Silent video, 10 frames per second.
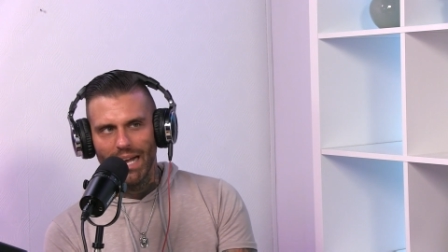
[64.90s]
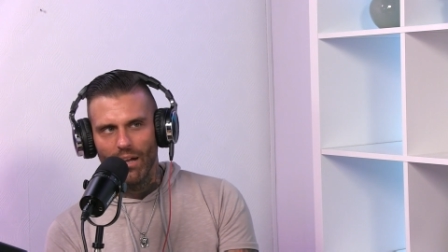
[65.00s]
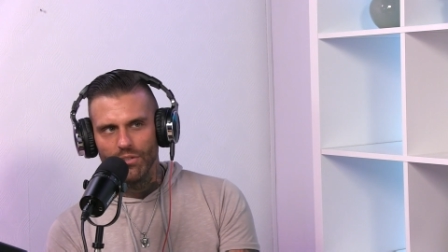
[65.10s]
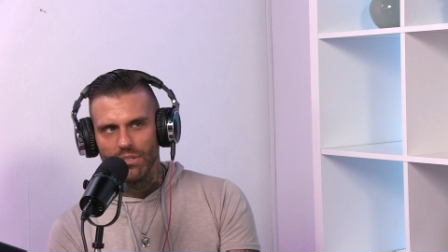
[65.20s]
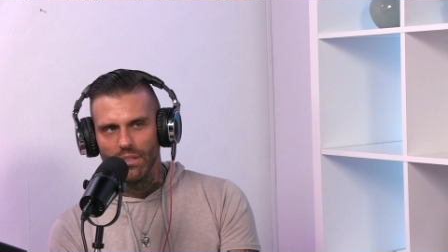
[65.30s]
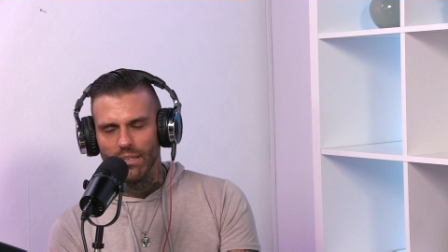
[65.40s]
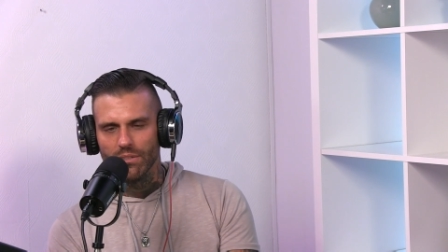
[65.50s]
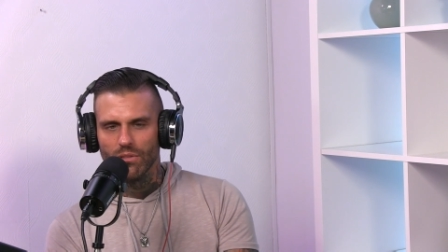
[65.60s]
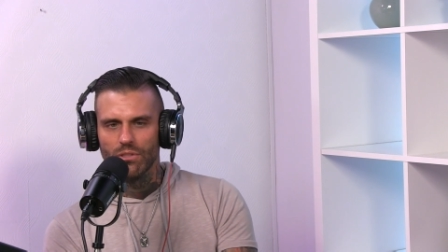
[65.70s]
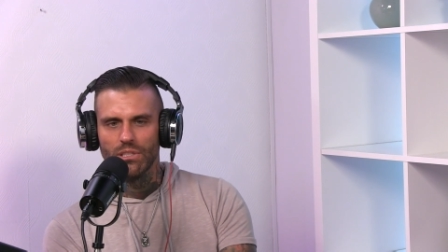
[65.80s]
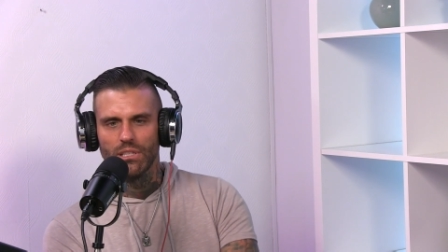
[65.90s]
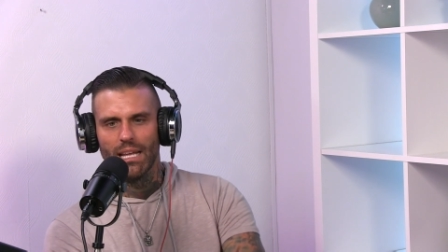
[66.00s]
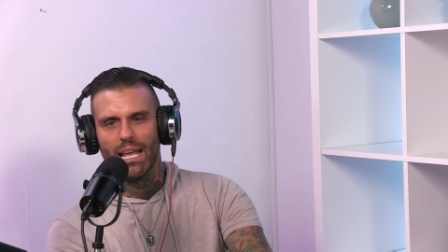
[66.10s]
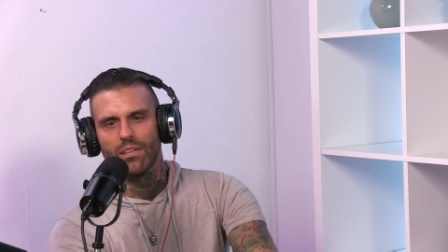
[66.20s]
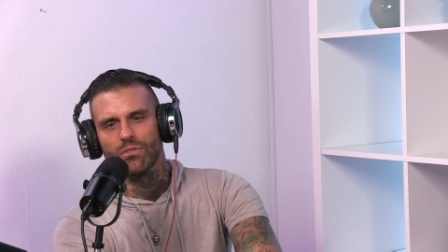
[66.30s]
counseling, so she's
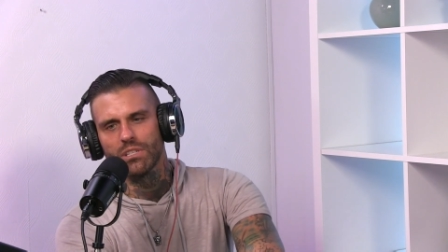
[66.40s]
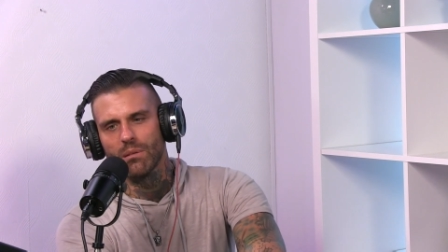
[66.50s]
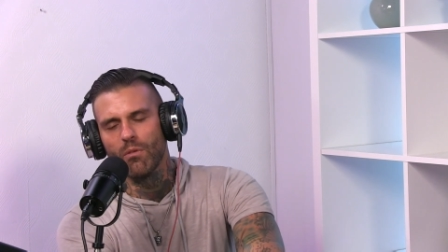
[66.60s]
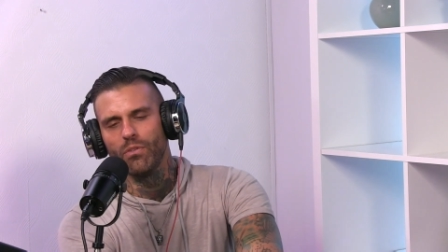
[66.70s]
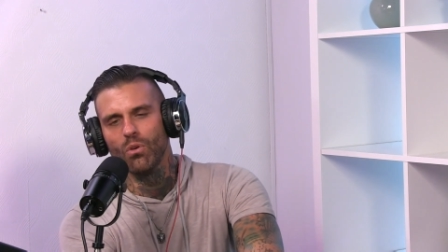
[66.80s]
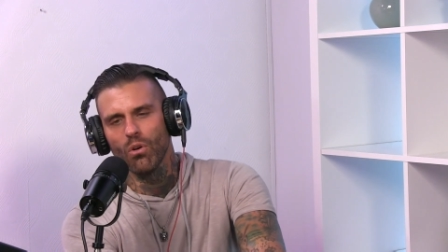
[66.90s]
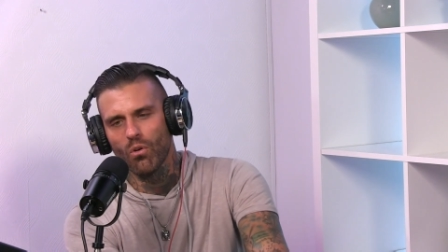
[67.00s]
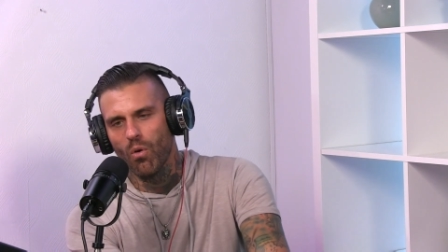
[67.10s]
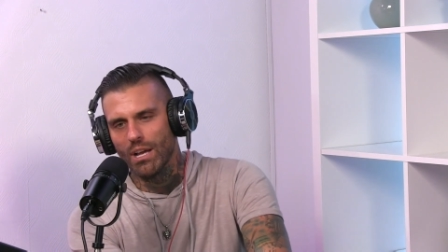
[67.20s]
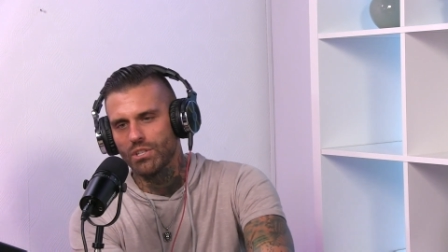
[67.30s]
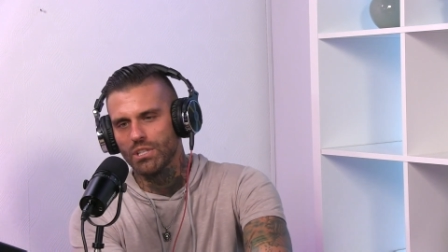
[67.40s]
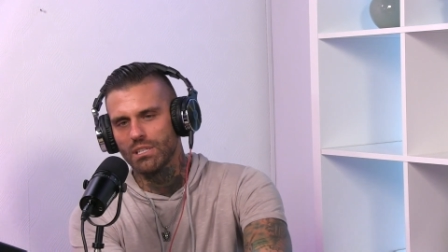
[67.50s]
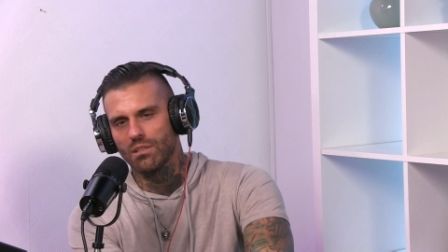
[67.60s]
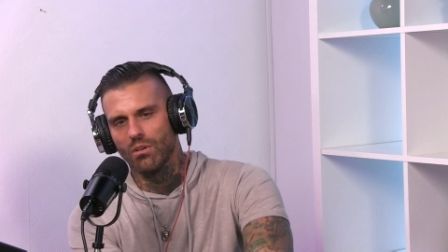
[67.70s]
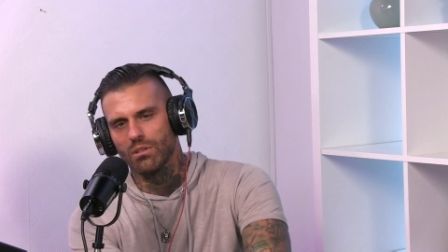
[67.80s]
going to answer some of your
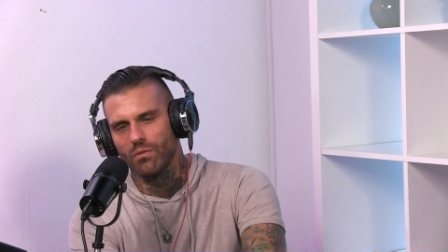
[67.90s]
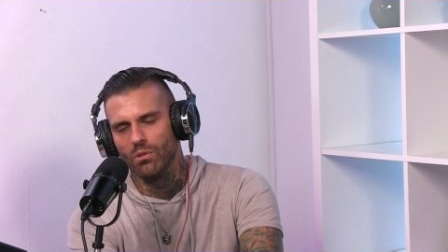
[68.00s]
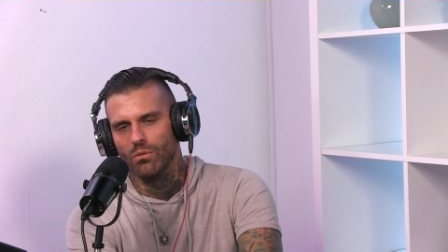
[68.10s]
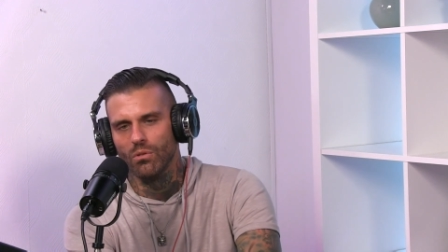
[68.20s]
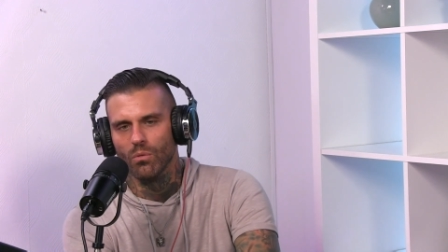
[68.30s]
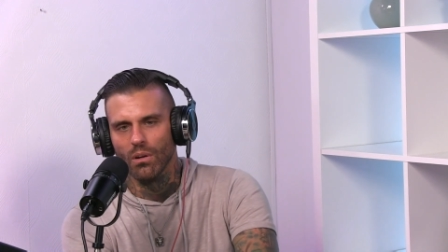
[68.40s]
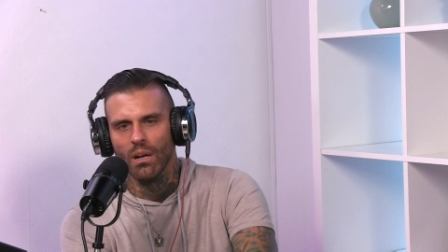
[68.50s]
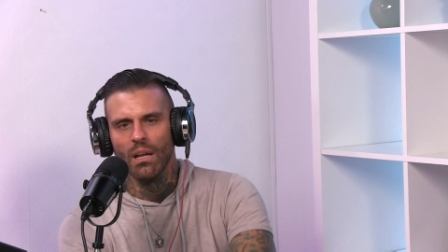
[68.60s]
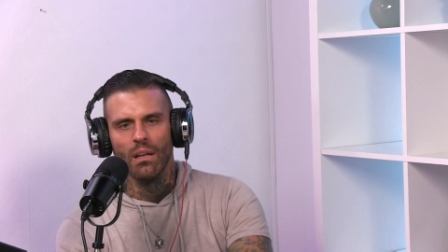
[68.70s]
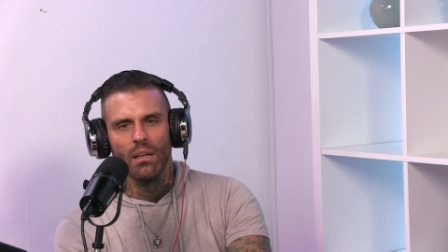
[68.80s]
questions, those of you who were